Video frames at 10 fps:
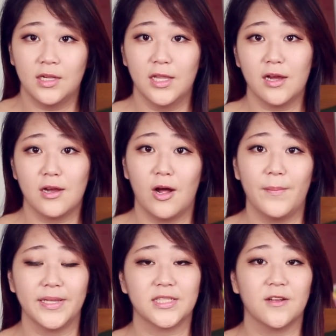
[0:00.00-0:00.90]
lug all
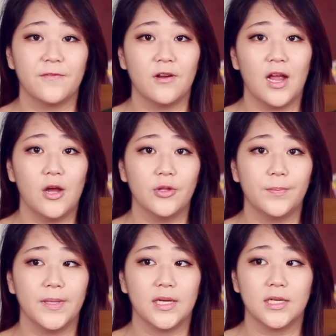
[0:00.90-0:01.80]
my stuff
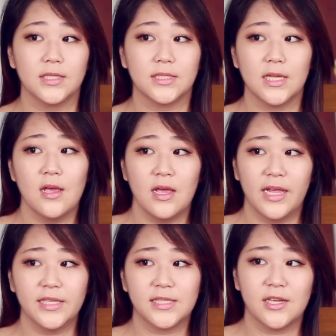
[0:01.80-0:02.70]
around because
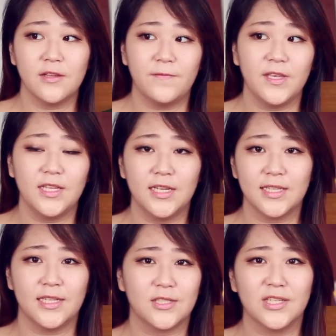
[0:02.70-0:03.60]
it's convenient
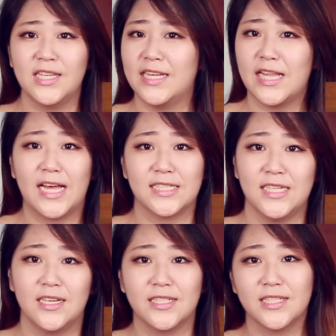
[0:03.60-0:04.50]
and it's really
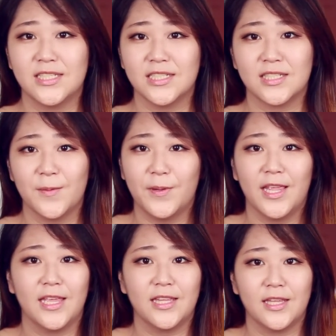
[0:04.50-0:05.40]
classy because it's just a
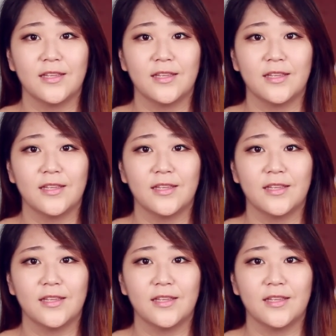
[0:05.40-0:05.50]
plain